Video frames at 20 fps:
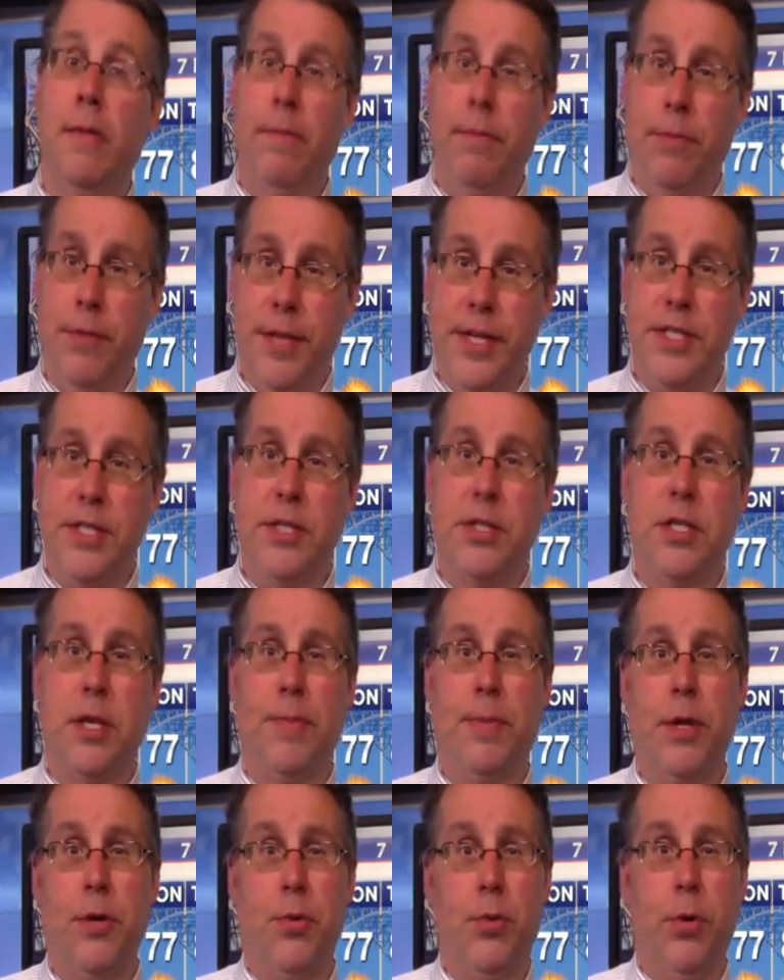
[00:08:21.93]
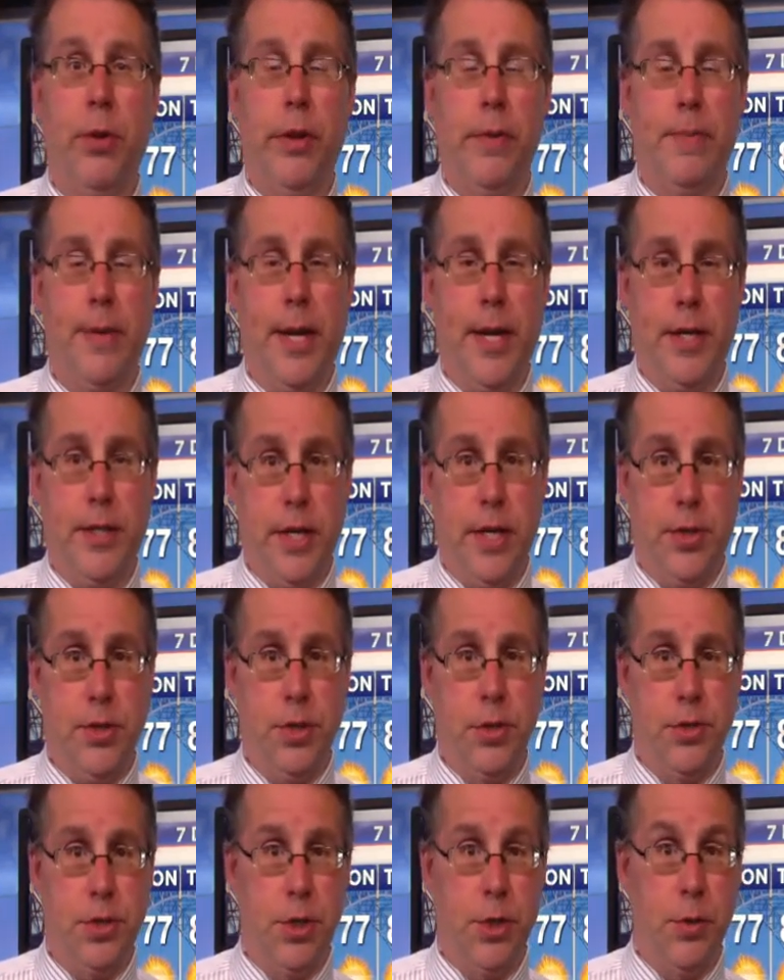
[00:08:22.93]
this is something to really pay
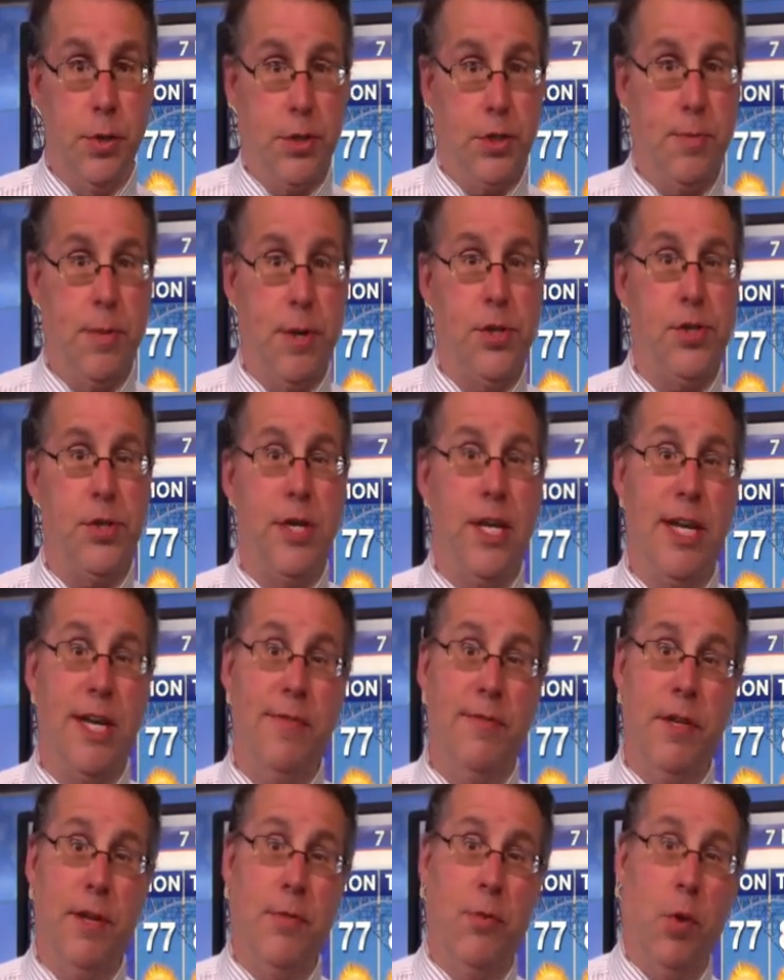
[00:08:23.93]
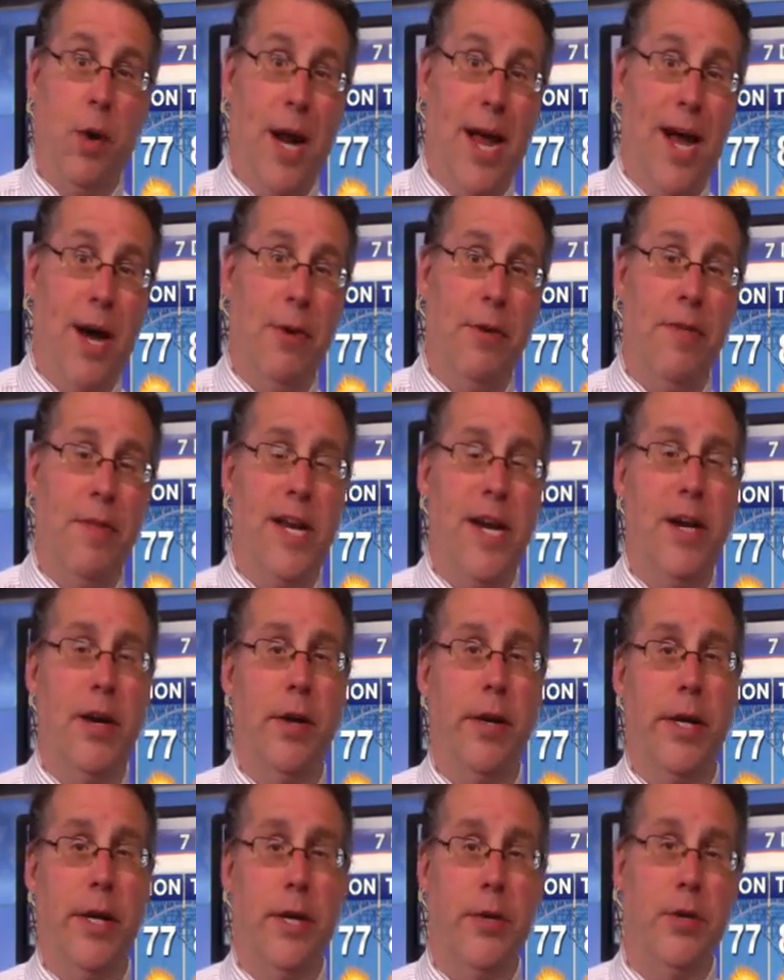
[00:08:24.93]
attention to, especially even if we're out of the
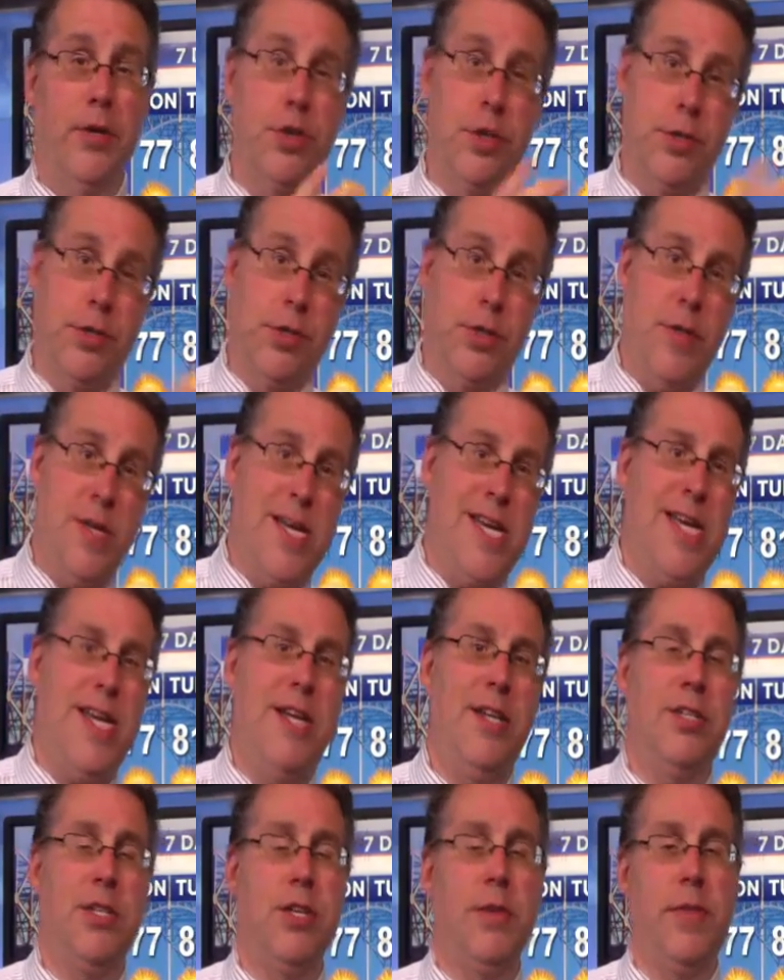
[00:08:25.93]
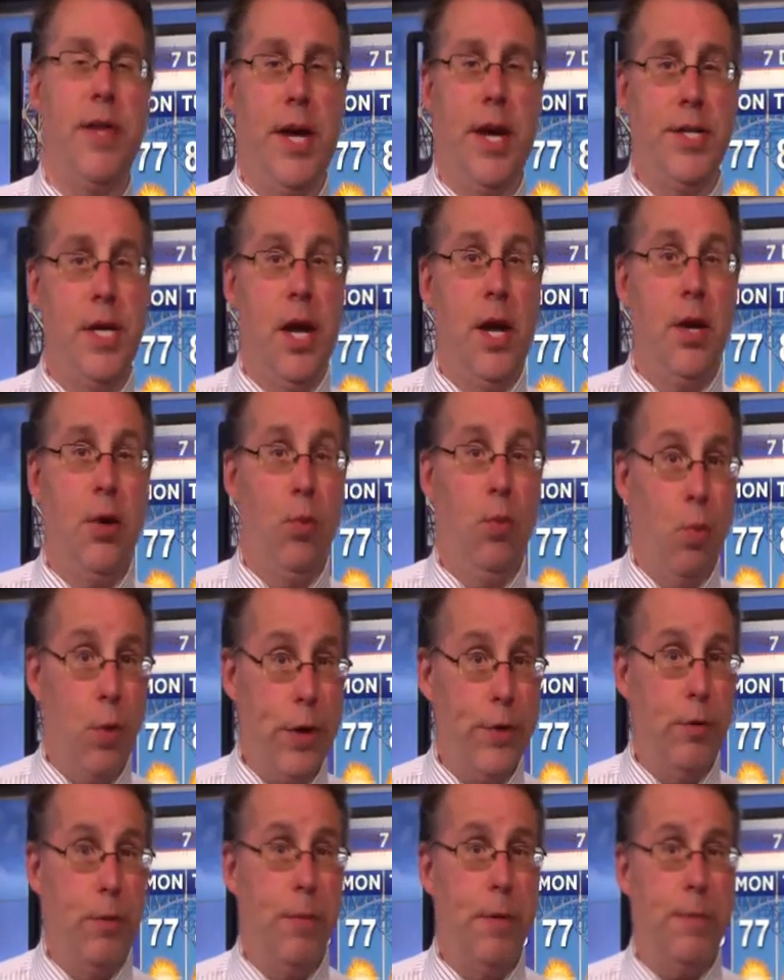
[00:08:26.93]
area just to the east of that.
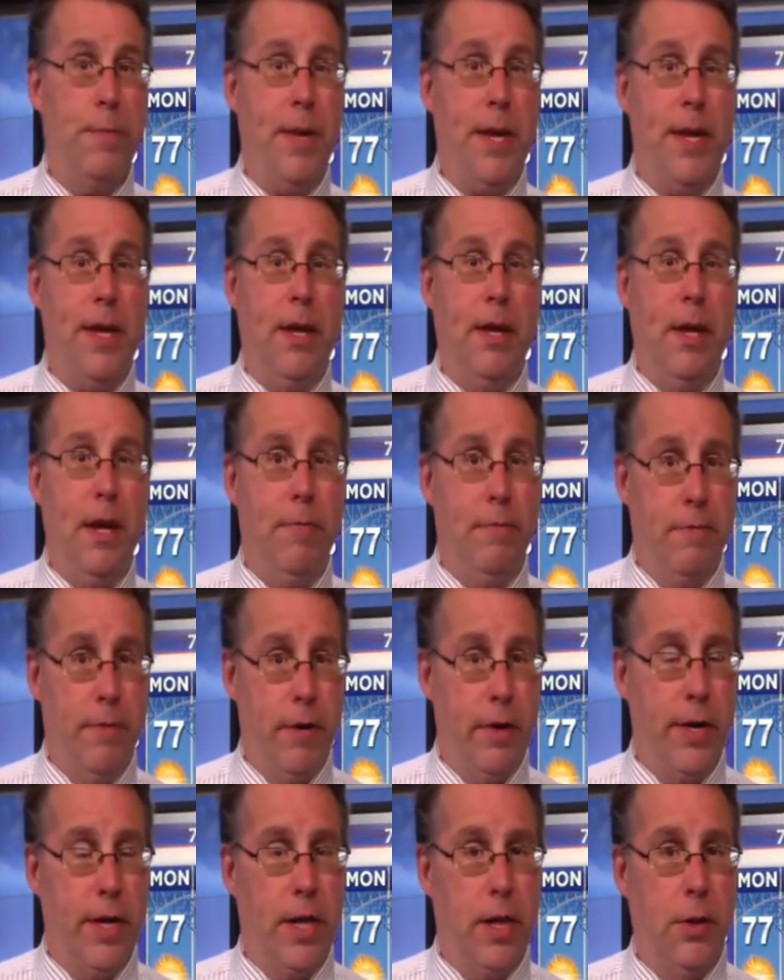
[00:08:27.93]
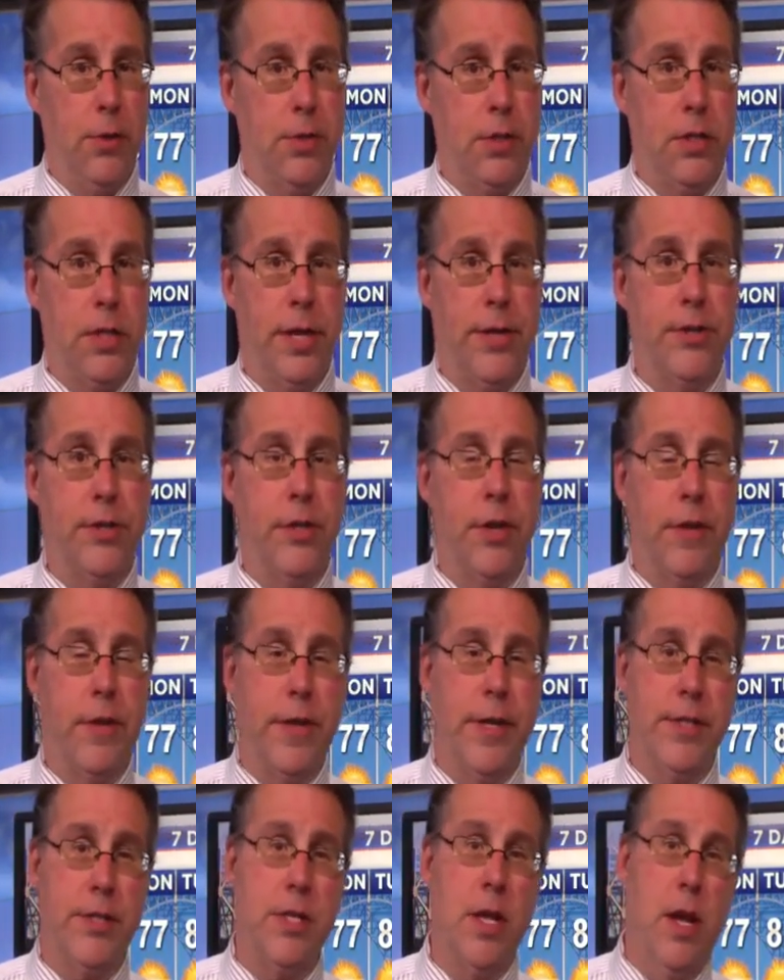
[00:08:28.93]
We will be paying very close attention to
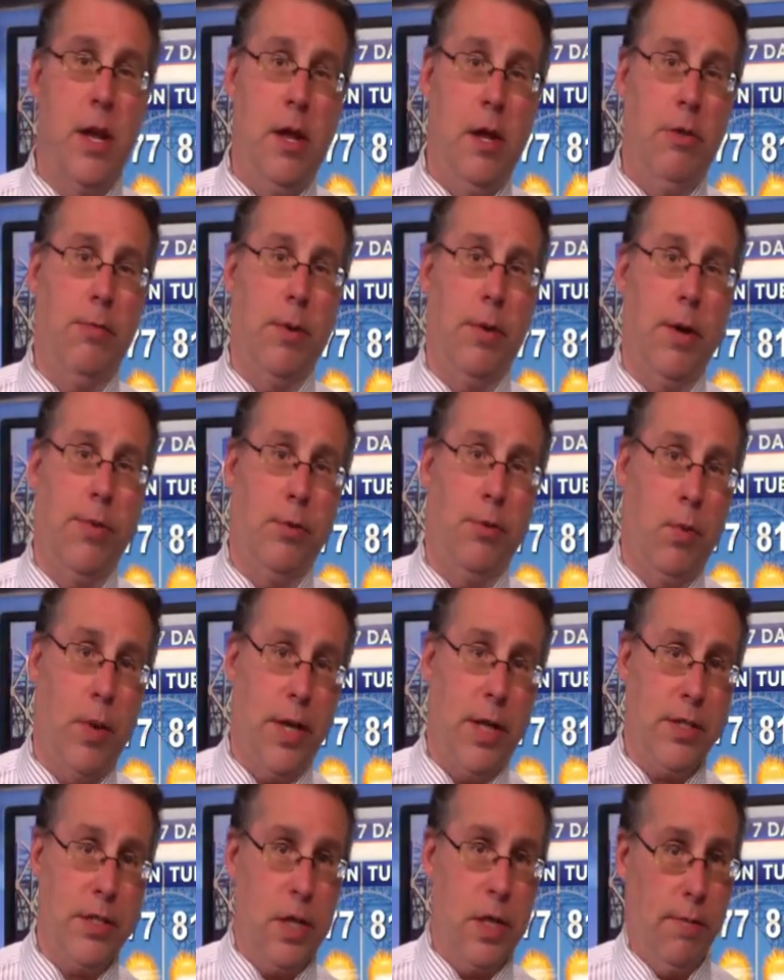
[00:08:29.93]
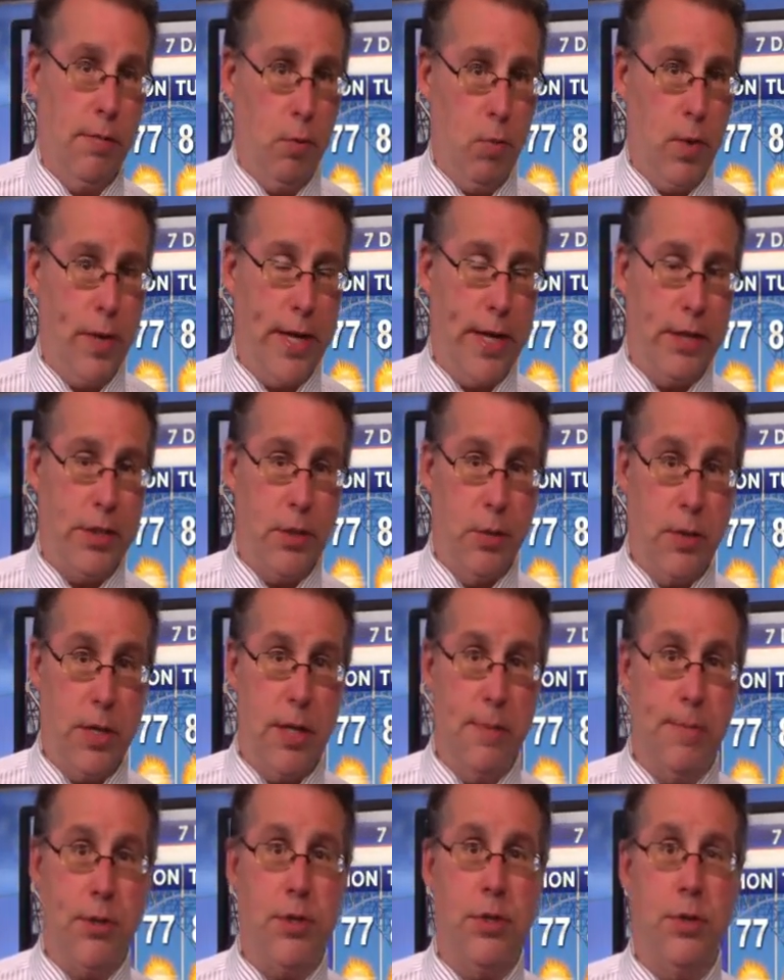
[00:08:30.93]
this throughout the rest of the week, so
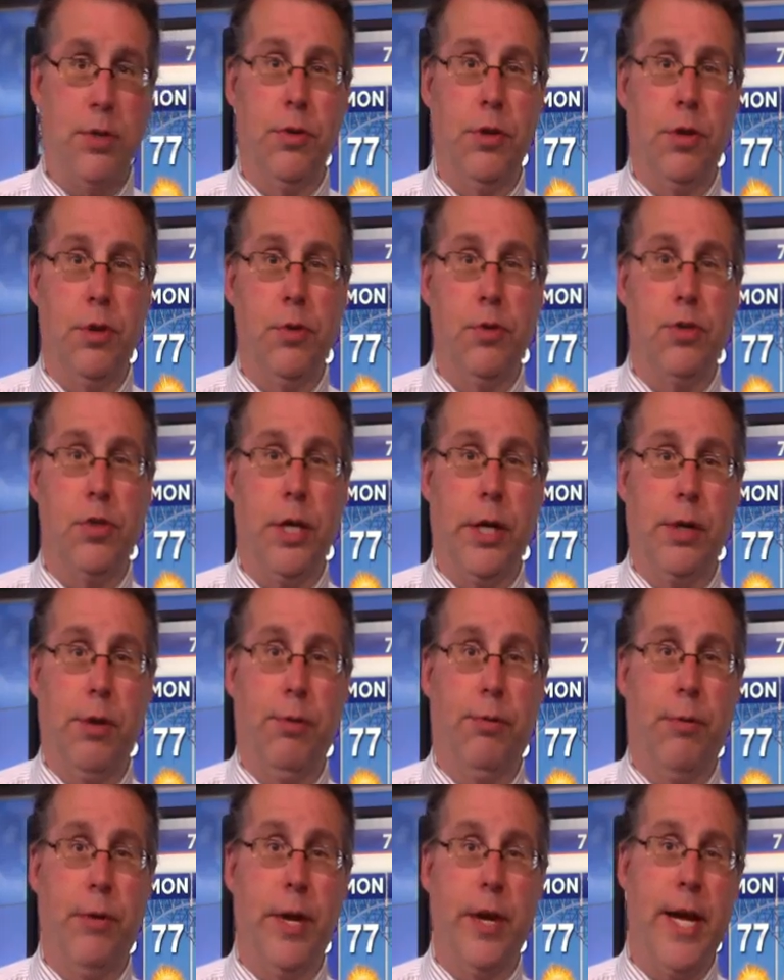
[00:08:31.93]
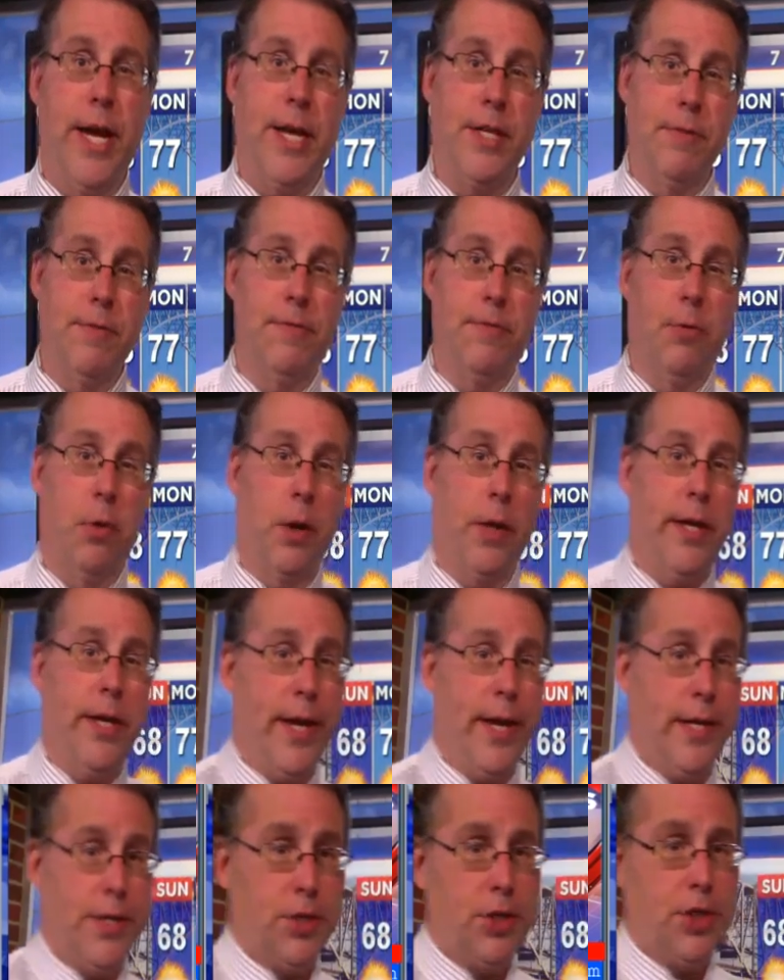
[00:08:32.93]
keep it tuned to News Channel 3 as the
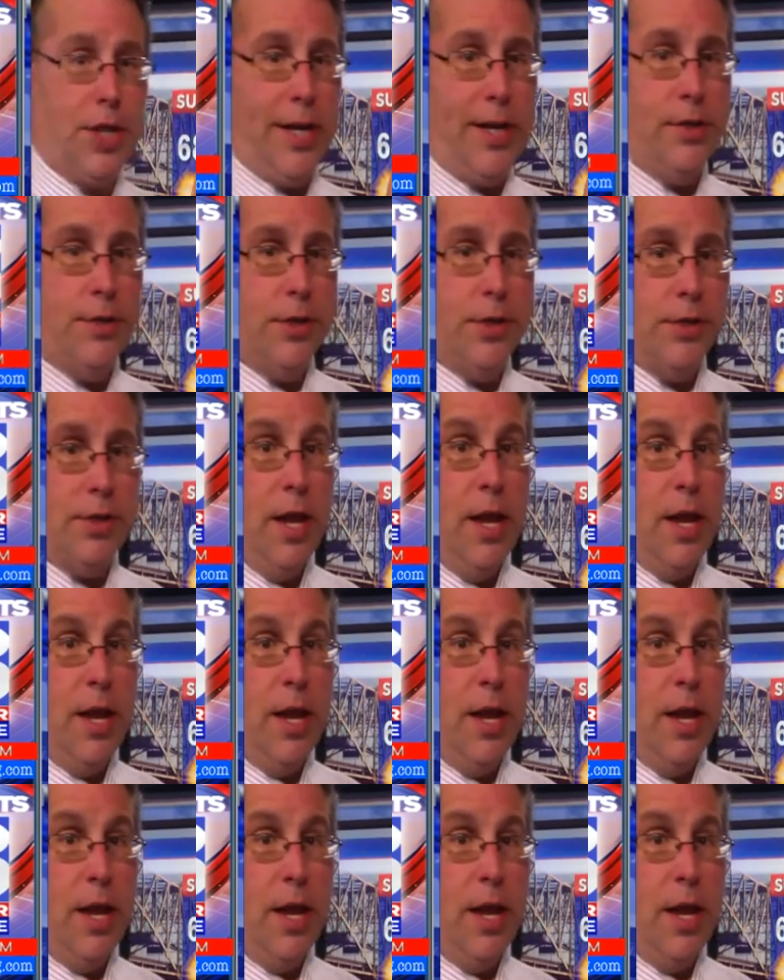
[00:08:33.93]
forecast changes,